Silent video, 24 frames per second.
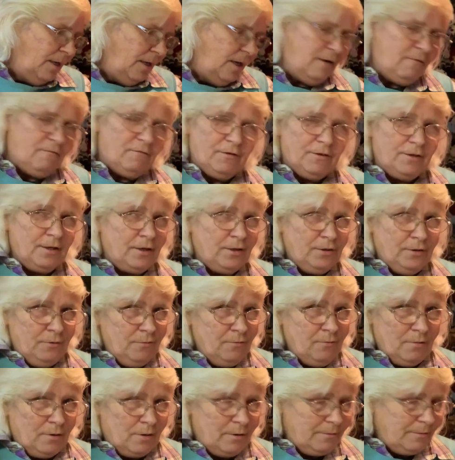Everything
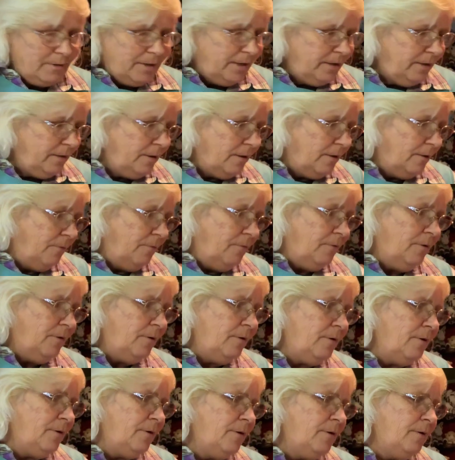you already know.
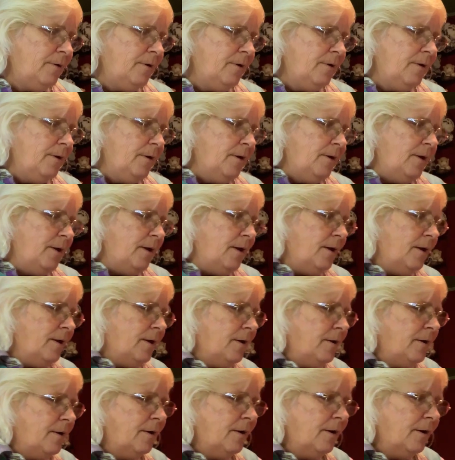
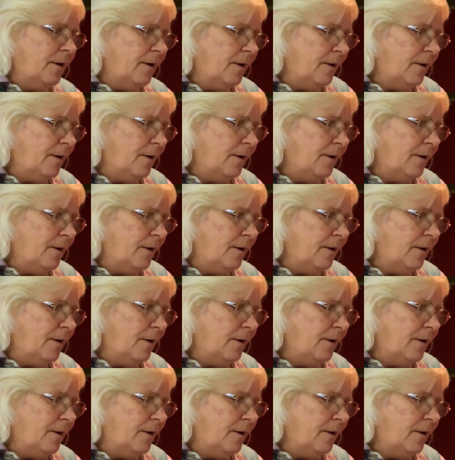And